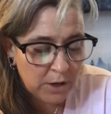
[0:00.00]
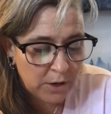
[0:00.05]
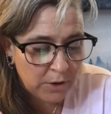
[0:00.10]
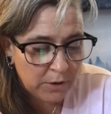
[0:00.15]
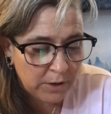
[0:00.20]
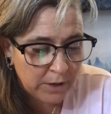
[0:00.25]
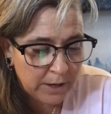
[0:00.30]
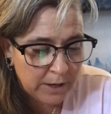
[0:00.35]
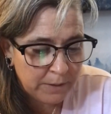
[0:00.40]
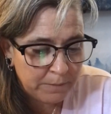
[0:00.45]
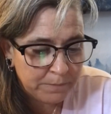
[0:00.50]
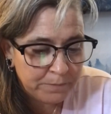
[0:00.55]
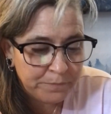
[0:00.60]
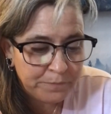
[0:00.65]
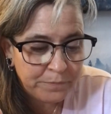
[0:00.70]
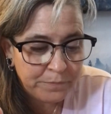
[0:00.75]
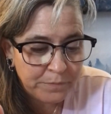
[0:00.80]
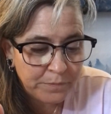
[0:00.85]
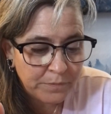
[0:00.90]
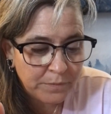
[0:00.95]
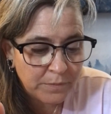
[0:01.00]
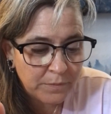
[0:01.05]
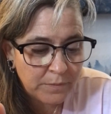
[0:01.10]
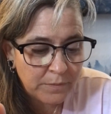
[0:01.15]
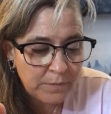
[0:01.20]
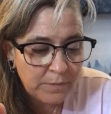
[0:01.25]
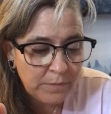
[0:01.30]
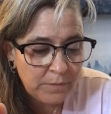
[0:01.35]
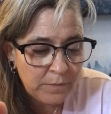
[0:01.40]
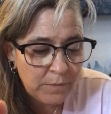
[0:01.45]
Okay.
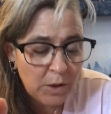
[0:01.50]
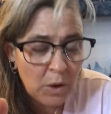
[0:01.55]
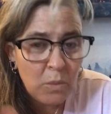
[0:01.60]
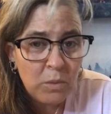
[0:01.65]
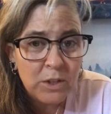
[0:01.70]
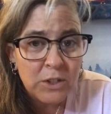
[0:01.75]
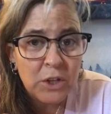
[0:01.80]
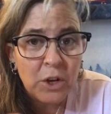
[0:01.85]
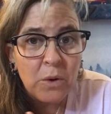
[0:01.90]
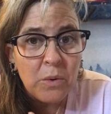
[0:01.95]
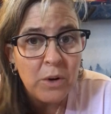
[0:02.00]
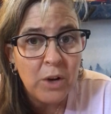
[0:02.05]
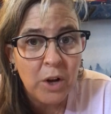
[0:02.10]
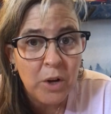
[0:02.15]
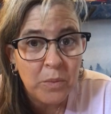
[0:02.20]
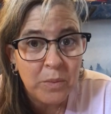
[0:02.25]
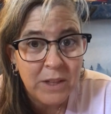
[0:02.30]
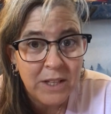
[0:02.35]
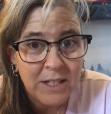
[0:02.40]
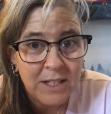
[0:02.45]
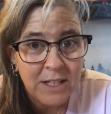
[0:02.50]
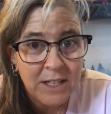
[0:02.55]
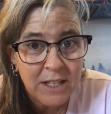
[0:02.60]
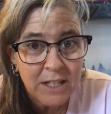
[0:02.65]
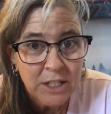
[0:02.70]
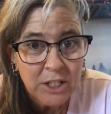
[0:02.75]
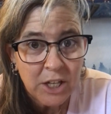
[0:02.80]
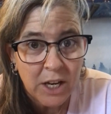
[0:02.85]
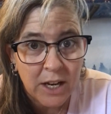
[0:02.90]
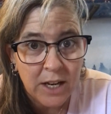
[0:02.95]
What's going on with the
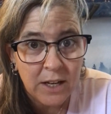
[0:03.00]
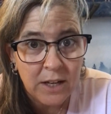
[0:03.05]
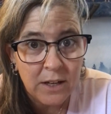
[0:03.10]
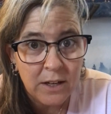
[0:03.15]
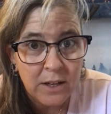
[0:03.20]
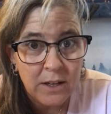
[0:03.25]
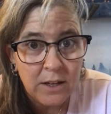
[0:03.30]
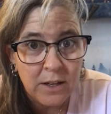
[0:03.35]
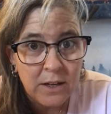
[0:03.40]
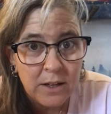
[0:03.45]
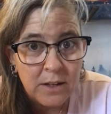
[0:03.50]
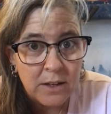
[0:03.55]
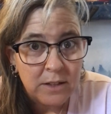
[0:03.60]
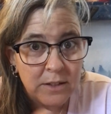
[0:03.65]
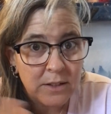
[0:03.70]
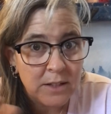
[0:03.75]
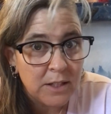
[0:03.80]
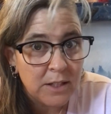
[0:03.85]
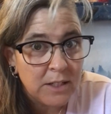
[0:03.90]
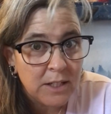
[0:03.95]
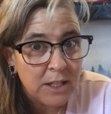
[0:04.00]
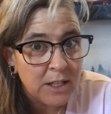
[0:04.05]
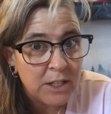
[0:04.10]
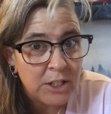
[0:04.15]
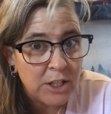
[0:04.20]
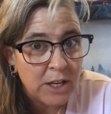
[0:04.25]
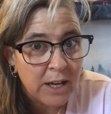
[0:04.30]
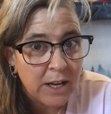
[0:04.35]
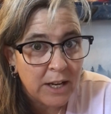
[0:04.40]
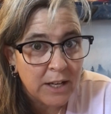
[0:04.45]
DJ? Because the
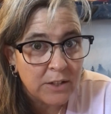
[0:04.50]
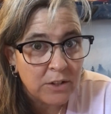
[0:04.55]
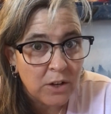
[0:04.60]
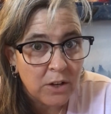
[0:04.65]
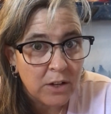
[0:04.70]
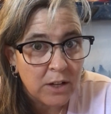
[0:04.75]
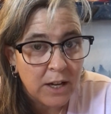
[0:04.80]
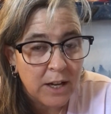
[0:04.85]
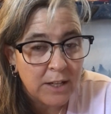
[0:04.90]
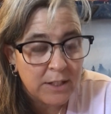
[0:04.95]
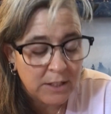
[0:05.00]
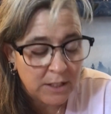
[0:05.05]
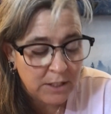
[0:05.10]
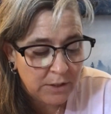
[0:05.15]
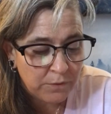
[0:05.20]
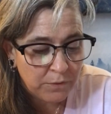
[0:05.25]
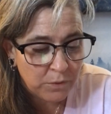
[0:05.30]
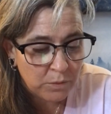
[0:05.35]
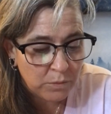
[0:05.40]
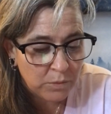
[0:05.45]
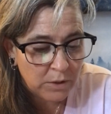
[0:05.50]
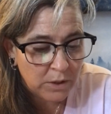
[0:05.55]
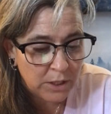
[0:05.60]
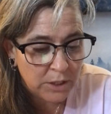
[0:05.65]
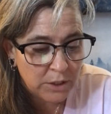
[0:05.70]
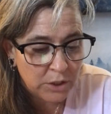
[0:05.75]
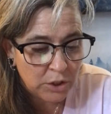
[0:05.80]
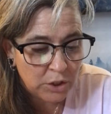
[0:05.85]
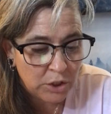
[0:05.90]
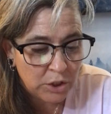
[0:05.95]
DJ has all kinds of different
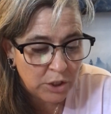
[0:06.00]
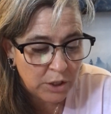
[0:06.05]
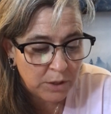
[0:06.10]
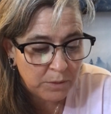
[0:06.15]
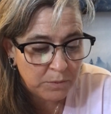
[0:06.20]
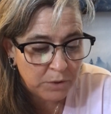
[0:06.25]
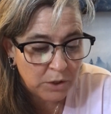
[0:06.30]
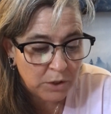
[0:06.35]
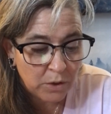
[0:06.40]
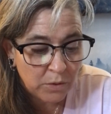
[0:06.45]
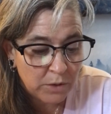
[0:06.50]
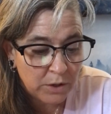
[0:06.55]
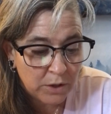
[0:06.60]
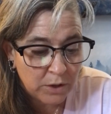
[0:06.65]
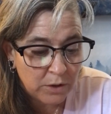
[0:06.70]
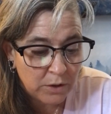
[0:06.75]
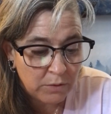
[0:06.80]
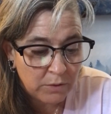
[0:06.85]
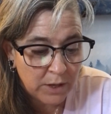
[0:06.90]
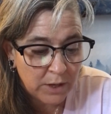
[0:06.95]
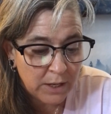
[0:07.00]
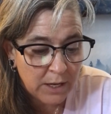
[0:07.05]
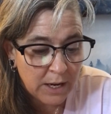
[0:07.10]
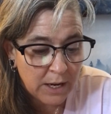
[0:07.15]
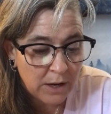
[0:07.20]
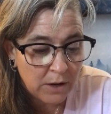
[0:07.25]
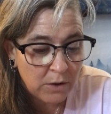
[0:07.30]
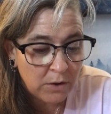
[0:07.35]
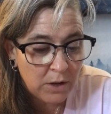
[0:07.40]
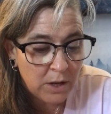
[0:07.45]
relationships going on right
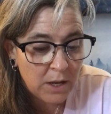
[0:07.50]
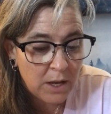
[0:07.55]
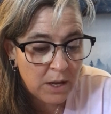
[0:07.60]
now.